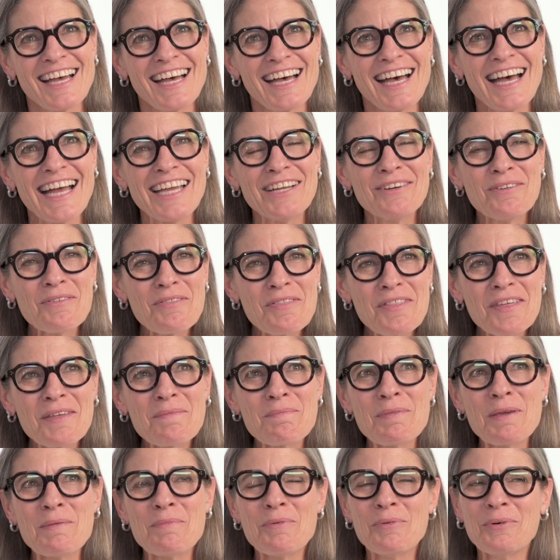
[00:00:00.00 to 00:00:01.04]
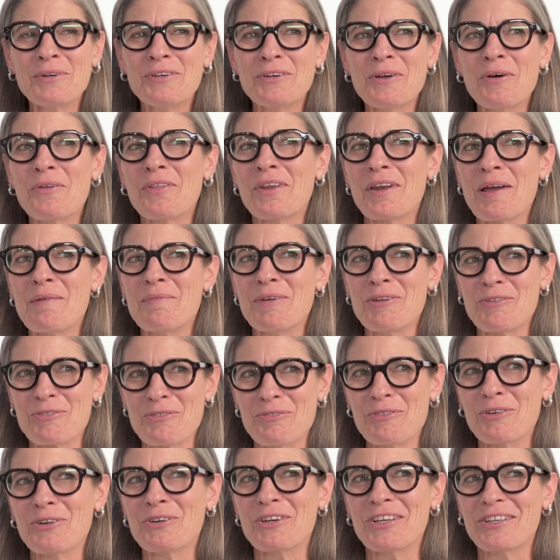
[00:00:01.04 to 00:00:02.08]
I don't think people would know that I'm
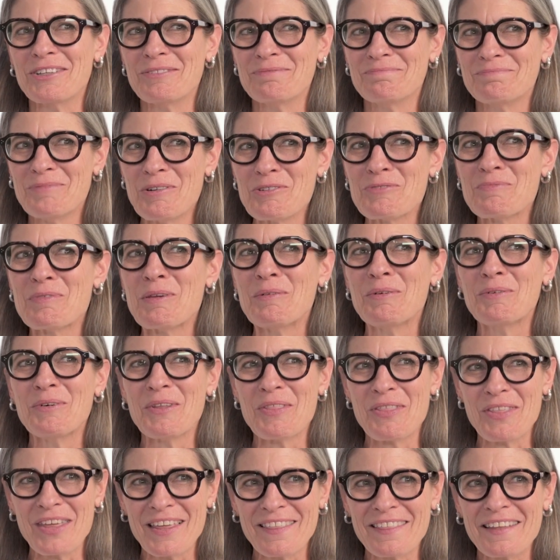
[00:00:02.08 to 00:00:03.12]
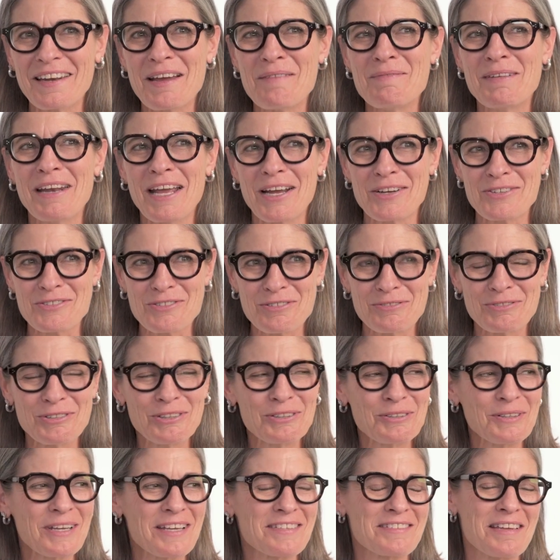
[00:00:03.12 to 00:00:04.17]
introverted. Most people would think that I'm an
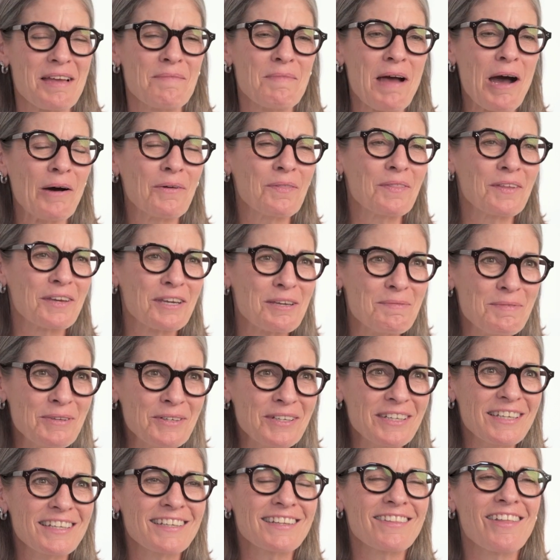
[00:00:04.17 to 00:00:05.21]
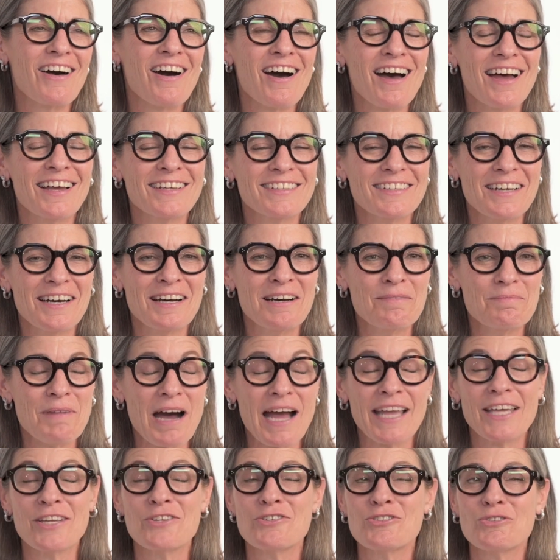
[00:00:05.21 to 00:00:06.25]
extrovert because I'm out in the community a lot.
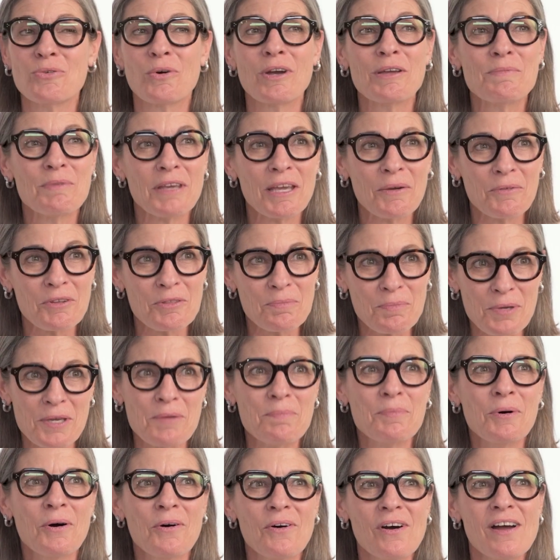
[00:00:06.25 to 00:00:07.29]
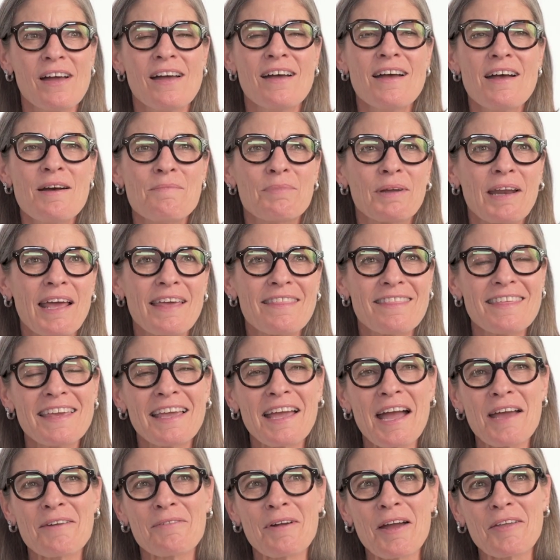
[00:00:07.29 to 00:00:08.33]
I enjoy being with people, but I
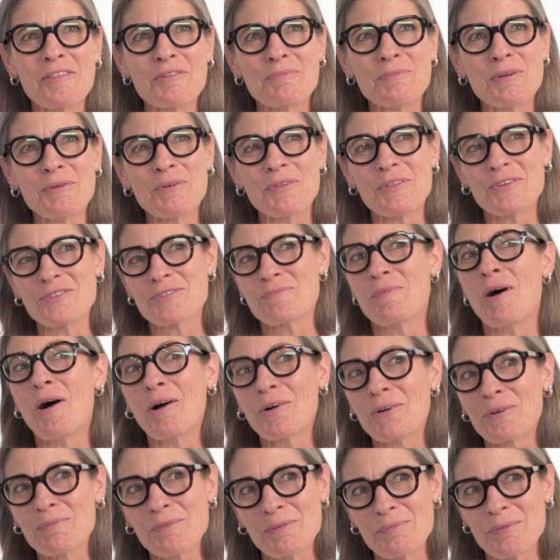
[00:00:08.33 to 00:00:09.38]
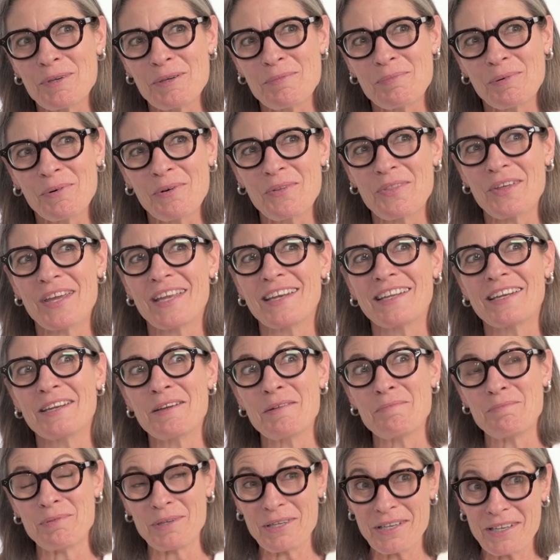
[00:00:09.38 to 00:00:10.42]
think I'd rather be with a small group of people than in
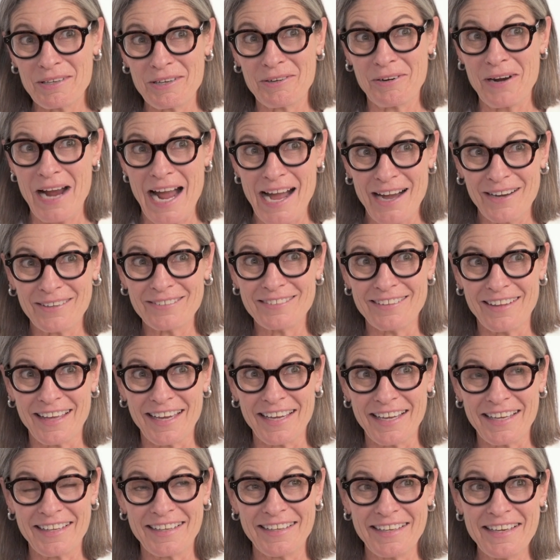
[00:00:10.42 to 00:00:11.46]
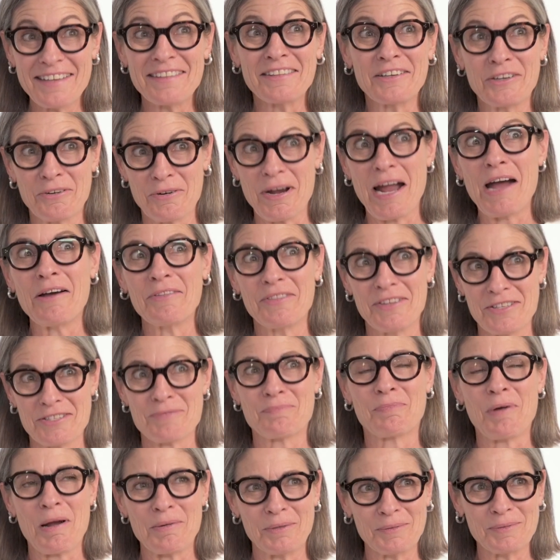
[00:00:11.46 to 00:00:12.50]
a big crowd, like the crowd that's
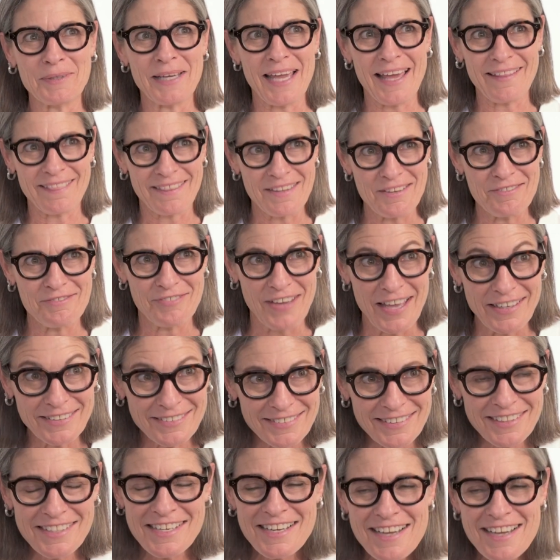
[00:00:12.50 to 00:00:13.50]
probably at the event.